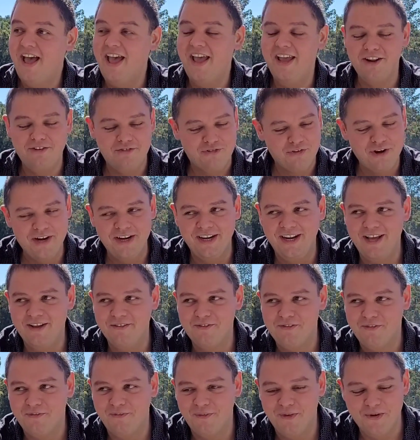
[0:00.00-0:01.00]
Adrian
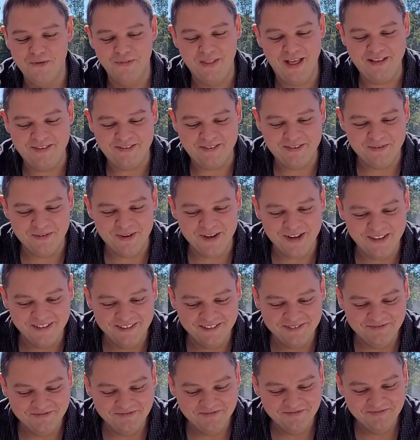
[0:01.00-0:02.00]
Loves Food. That's the one.